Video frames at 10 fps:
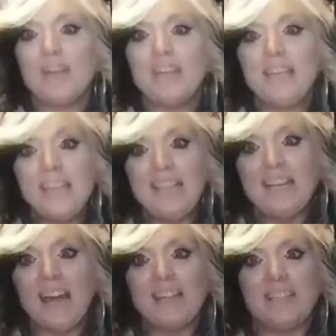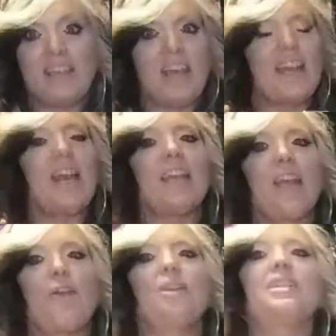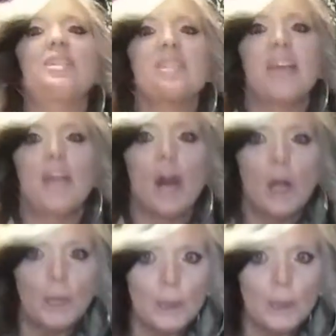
a neat idea, and I carried this thing a